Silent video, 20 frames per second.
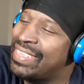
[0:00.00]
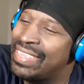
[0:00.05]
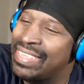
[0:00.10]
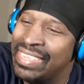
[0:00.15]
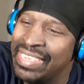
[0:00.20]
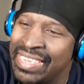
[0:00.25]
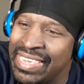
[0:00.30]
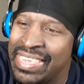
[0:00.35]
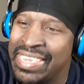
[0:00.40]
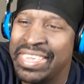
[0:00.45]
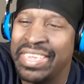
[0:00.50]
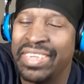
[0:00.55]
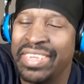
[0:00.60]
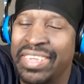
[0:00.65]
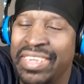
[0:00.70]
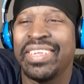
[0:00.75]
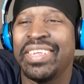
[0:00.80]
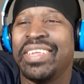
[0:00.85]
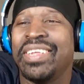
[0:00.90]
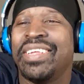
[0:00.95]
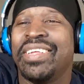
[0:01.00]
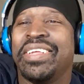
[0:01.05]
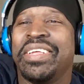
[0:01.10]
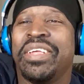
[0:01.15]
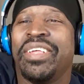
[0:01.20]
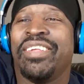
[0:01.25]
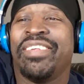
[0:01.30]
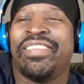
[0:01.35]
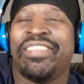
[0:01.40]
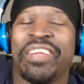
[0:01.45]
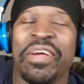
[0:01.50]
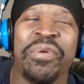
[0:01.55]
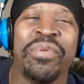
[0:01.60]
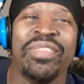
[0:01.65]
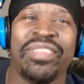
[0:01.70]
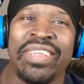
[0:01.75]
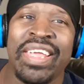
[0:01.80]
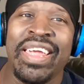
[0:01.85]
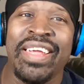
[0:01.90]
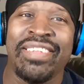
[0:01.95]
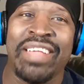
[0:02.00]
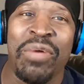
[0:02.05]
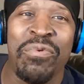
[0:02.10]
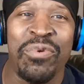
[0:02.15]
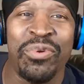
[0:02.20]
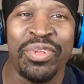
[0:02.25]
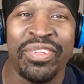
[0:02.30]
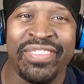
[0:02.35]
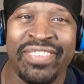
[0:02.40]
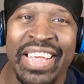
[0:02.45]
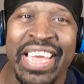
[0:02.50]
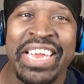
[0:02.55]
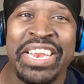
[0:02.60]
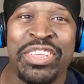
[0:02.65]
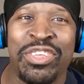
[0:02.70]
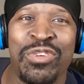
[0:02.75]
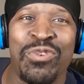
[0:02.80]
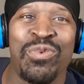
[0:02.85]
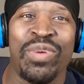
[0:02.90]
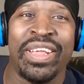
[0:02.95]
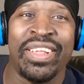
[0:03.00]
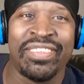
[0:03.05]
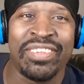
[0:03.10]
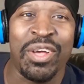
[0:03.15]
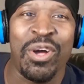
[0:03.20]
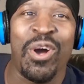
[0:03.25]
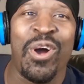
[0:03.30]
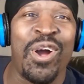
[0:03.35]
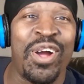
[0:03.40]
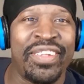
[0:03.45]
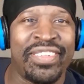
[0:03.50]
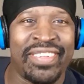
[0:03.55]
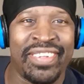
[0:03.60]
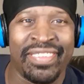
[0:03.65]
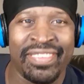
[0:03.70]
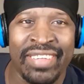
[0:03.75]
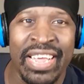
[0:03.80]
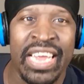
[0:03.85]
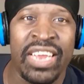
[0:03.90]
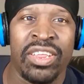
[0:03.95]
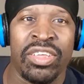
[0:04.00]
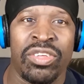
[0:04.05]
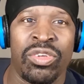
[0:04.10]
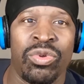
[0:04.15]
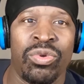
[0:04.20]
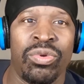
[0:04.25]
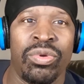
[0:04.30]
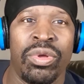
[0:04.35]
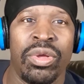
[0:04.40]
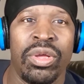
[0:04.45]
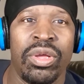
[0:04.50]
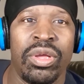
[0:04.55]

ah, certain things I want to say to you, it's hard to say to you